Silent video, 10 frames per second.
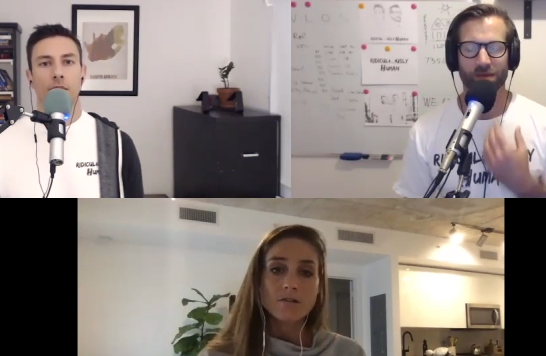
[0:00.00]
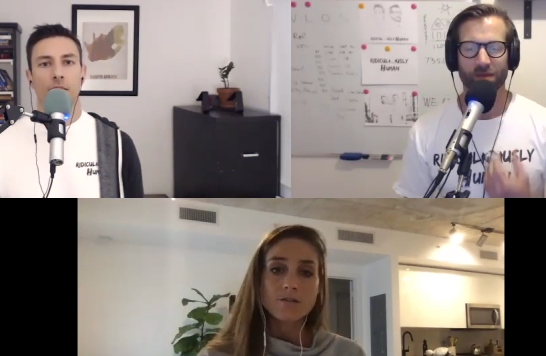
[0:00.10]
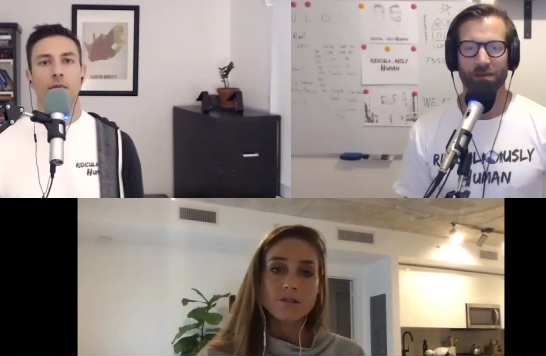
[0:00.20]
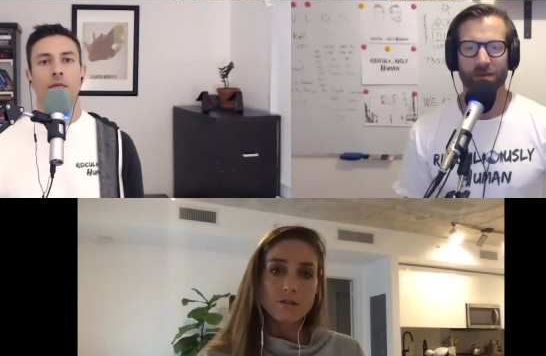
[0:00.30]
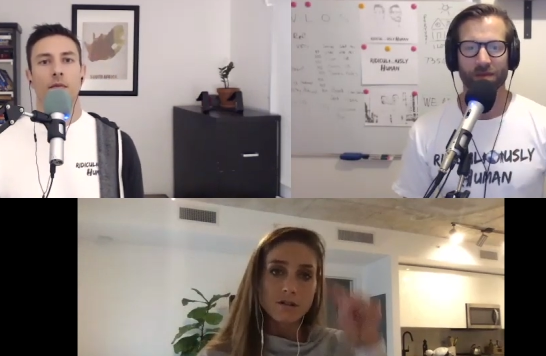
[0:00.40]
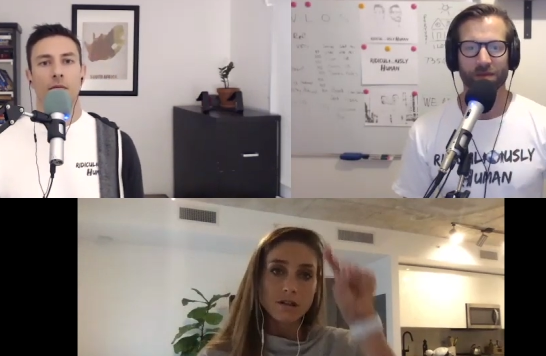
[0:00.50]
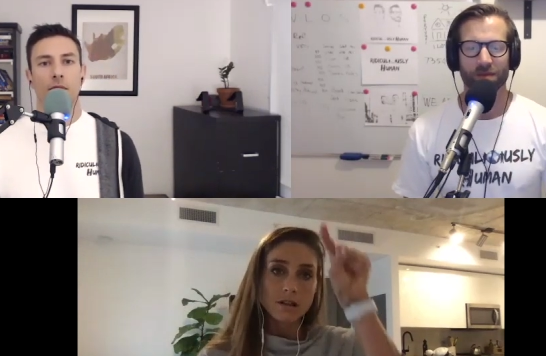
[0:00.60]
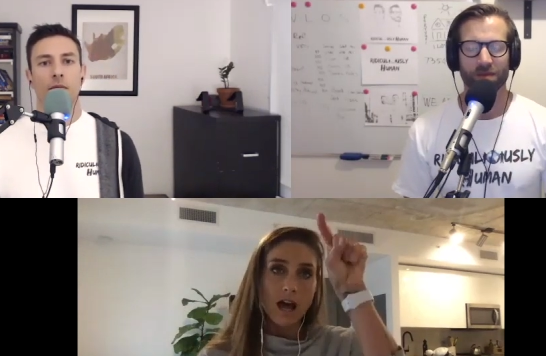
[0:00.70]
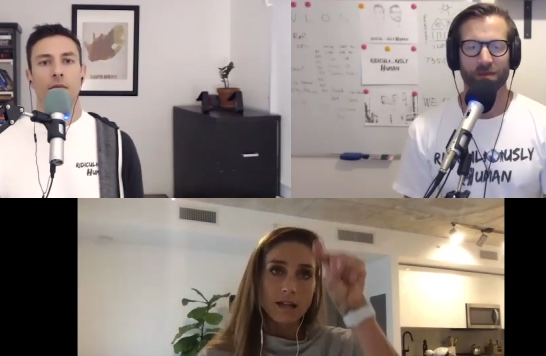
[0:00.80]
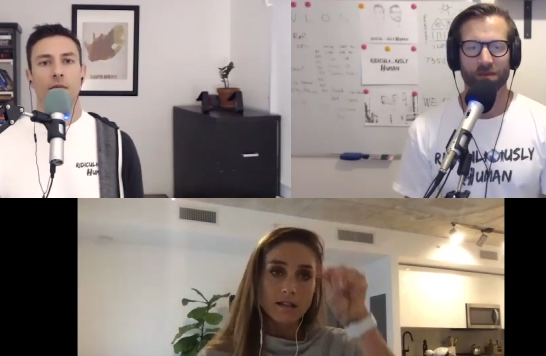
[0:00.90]
Speaker 1: So there's a
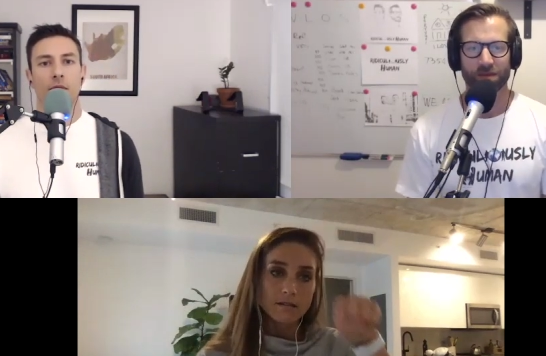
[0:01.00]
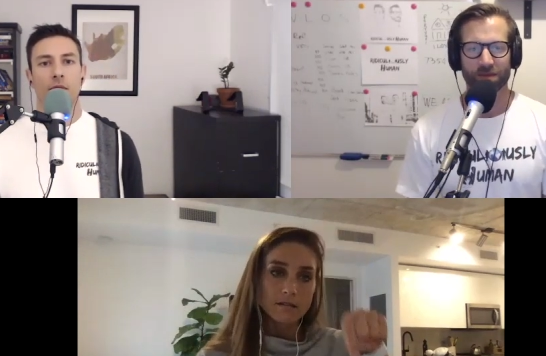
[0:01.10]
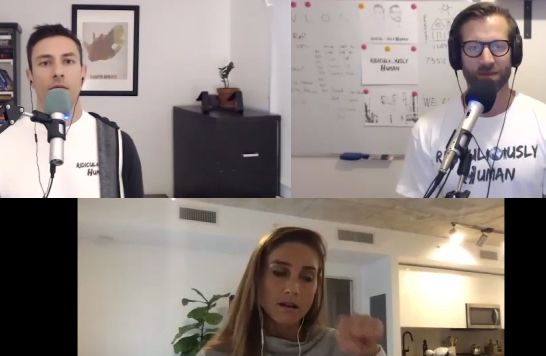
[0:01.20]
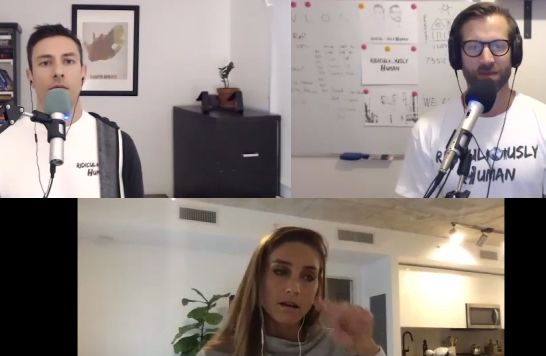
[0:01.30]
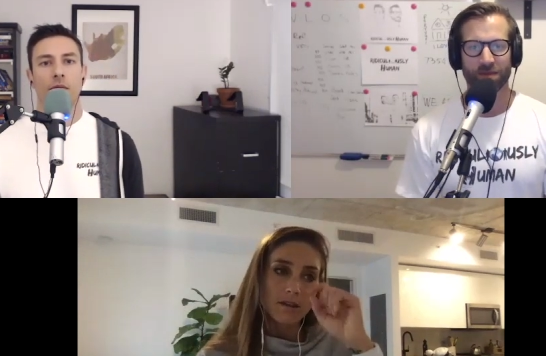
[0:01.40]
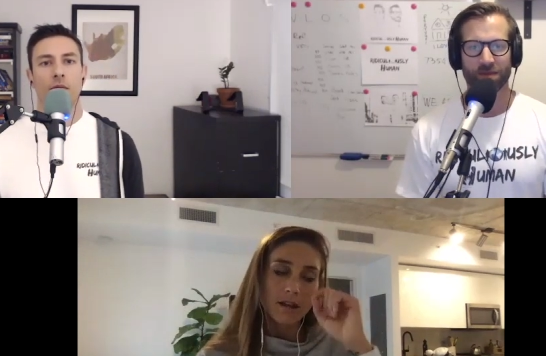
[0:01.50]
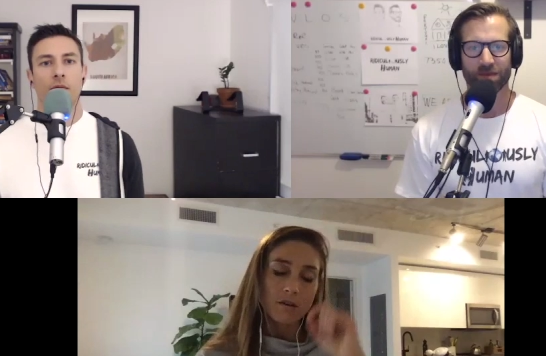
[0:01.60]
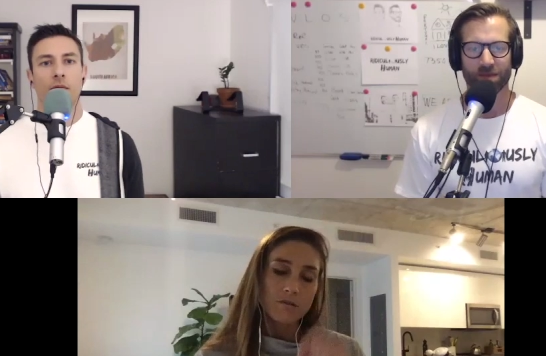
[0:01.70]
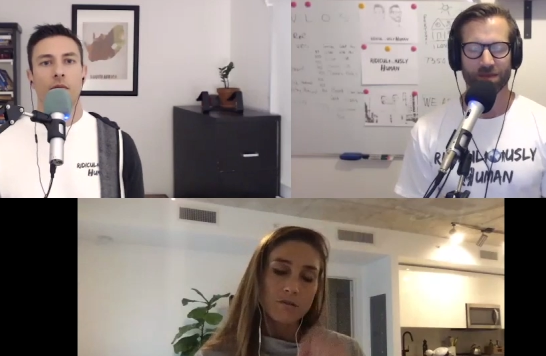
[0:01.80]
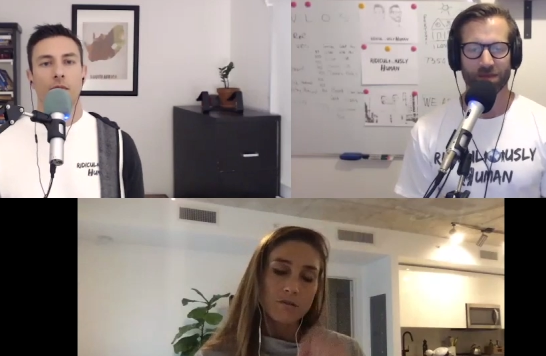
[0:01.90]
line that
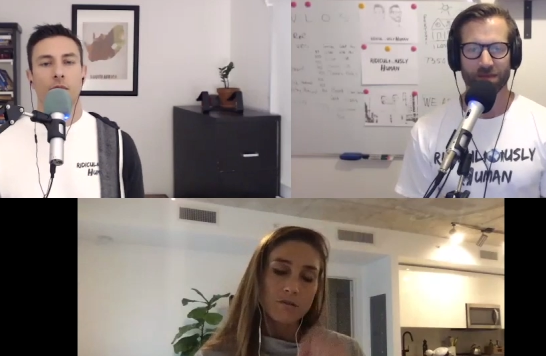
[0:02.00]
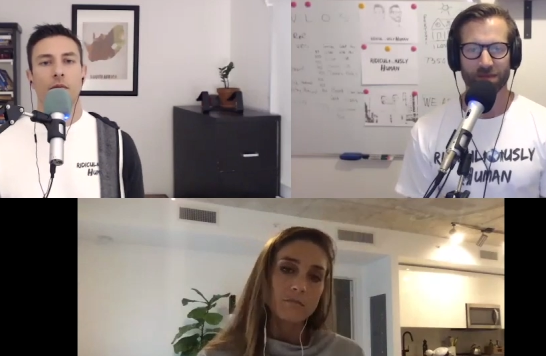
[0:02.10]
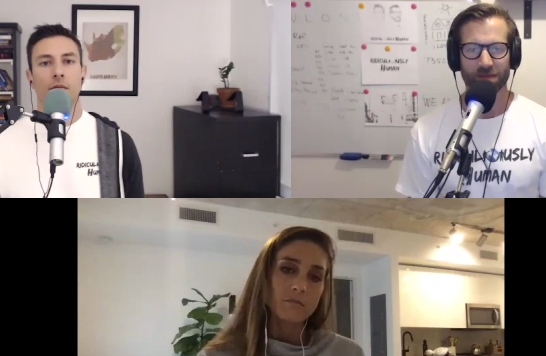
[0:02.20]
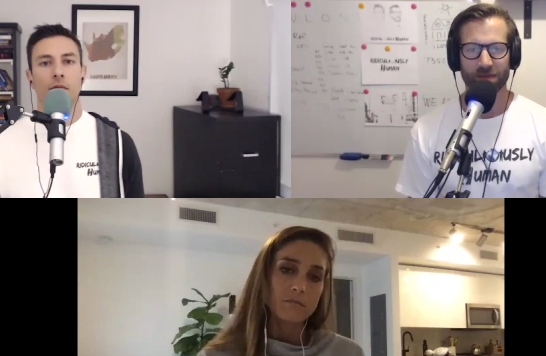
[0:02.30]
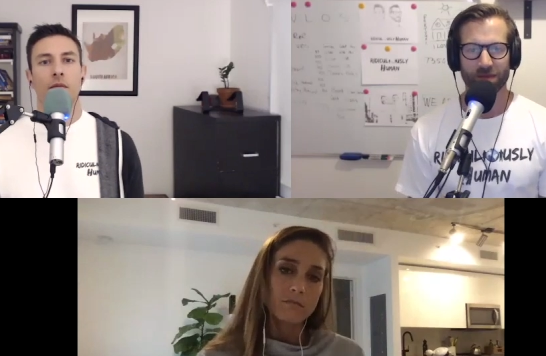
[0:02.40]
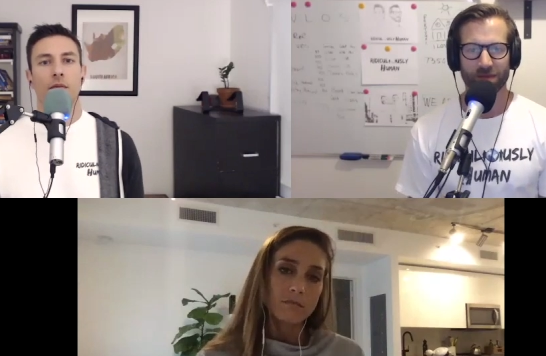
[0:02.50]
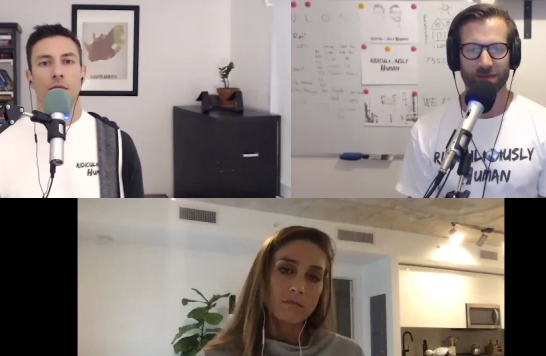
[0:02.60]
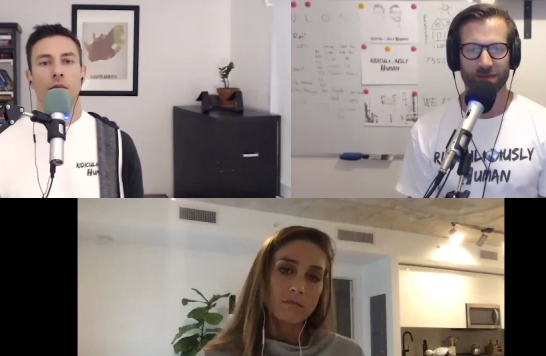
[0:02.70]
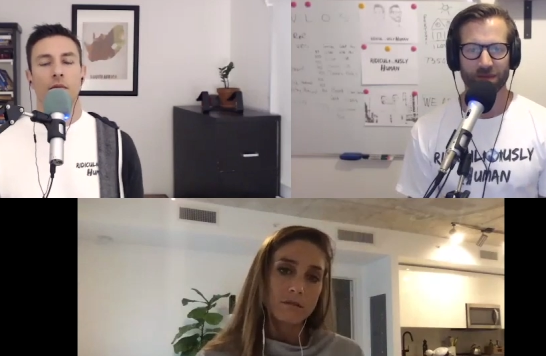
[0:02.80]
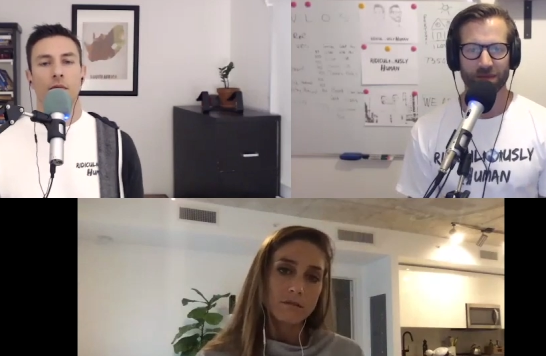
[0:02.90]
goes from
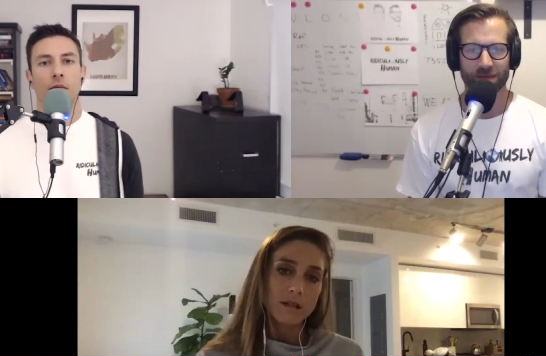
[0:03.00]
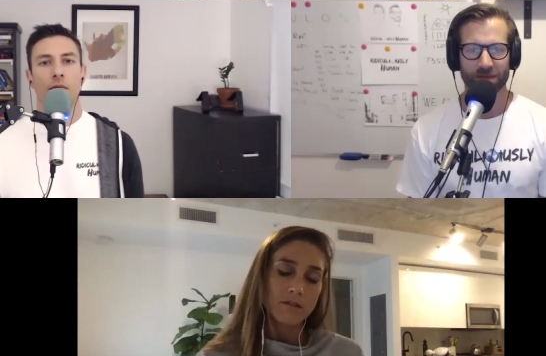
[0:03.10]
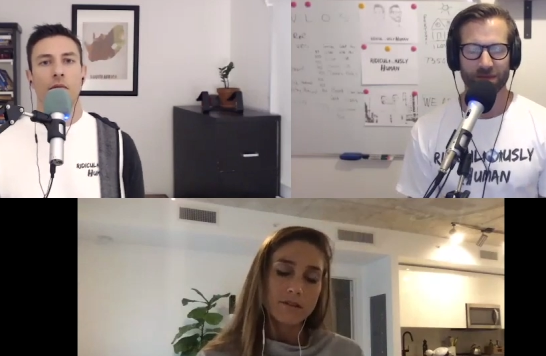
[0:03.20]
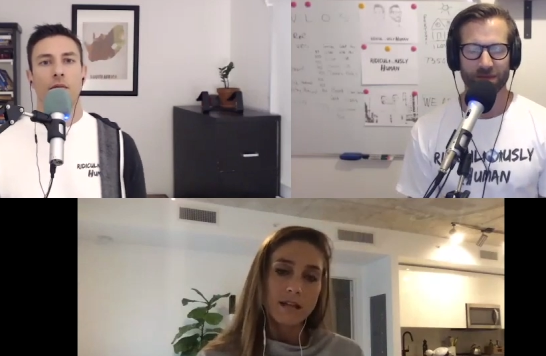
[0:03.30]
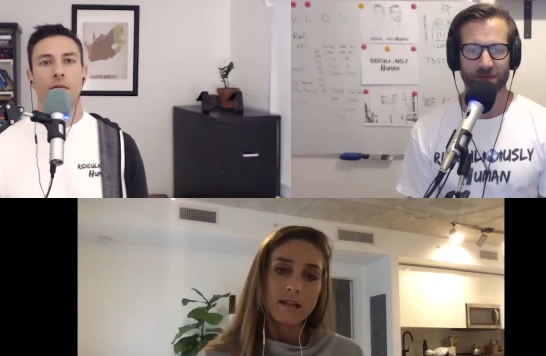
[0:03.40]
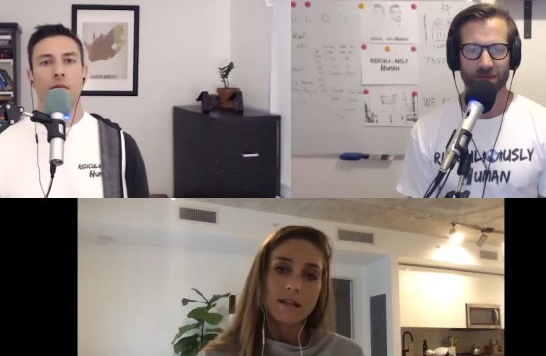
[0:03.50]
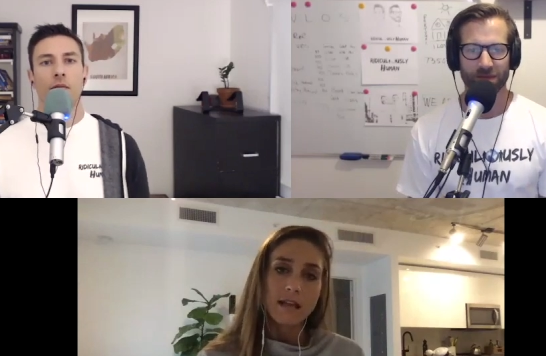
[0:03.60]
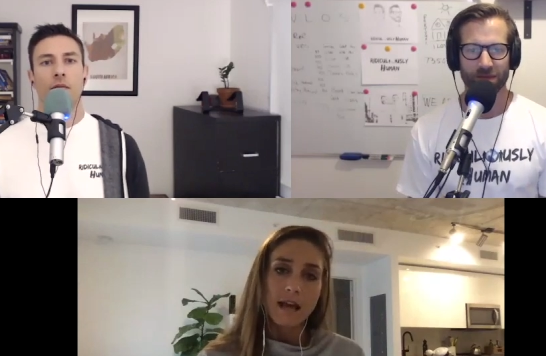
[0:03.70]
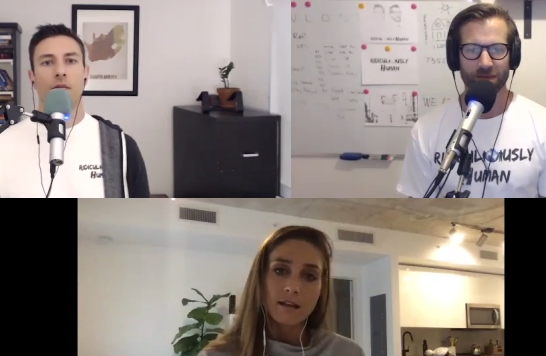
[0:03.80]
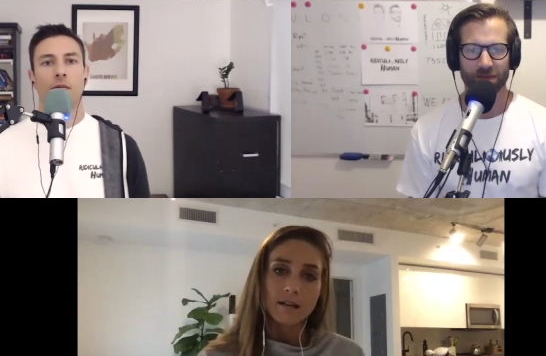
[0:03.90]
down the side of the
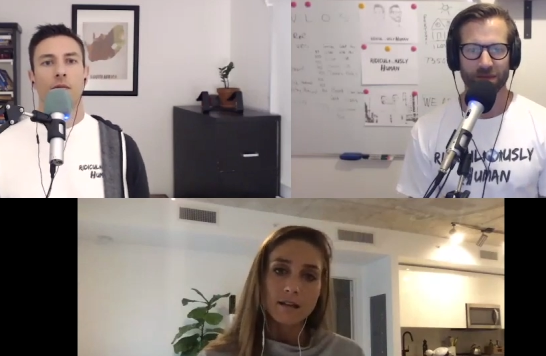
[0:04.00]
neck.